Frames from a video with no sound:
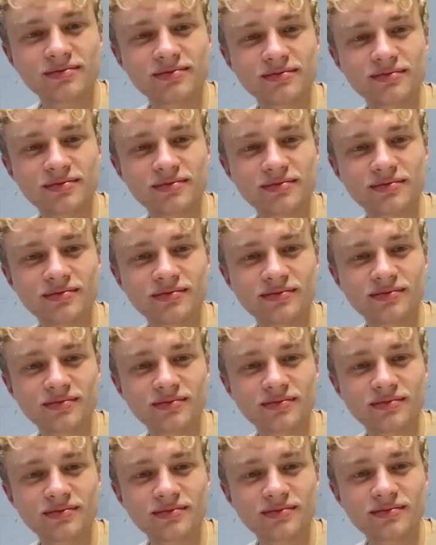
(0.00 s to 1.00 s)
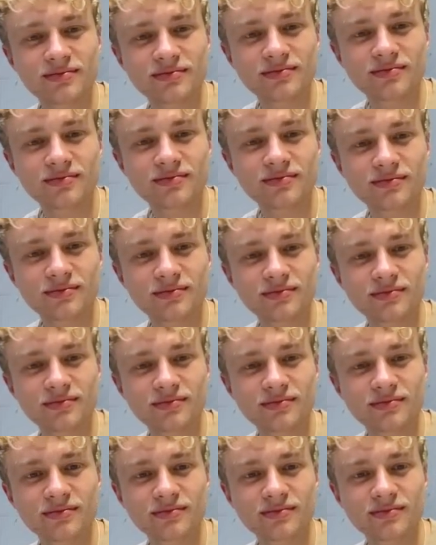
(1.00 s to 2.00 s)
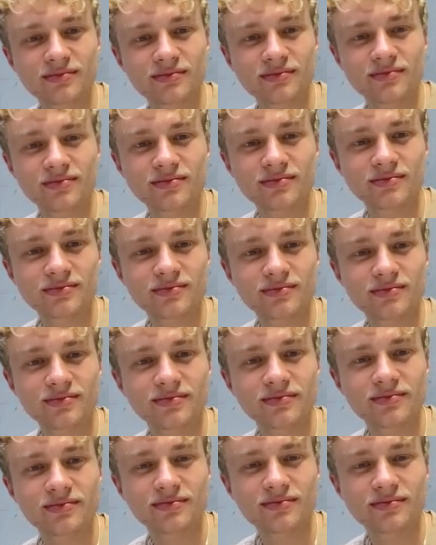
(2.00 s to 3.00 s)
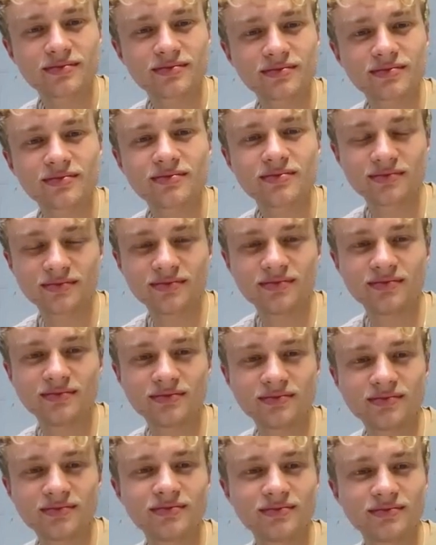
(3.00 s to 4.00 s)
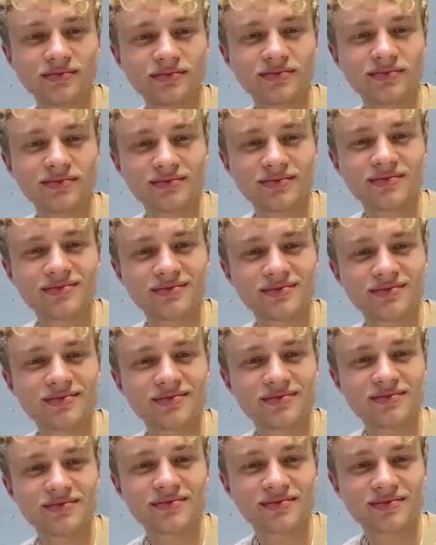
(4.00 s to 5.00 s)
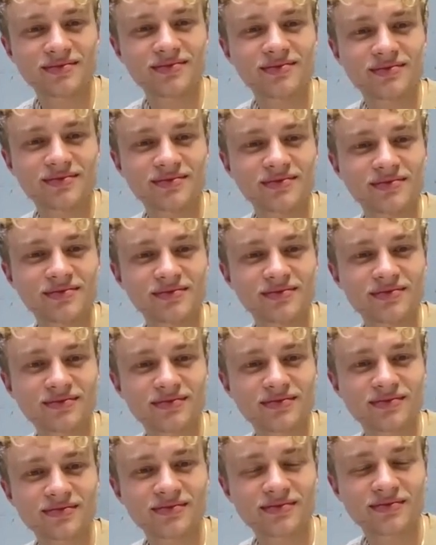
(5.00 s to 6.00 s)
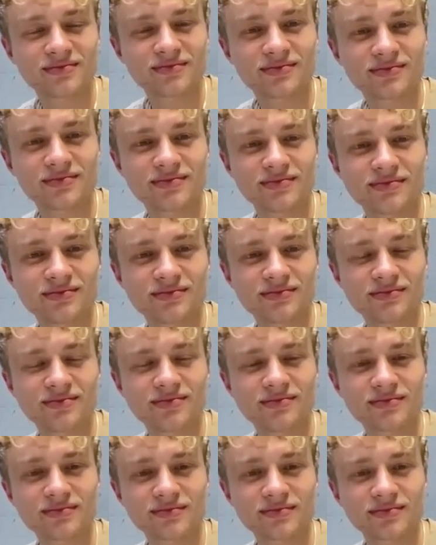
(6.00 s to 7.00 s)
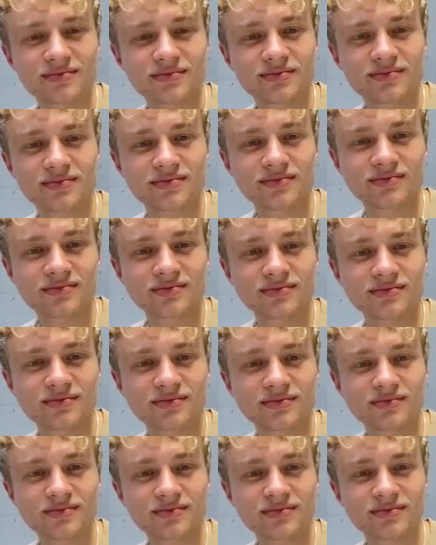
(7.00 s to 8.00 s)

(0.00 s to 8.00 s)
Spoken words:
[no speech]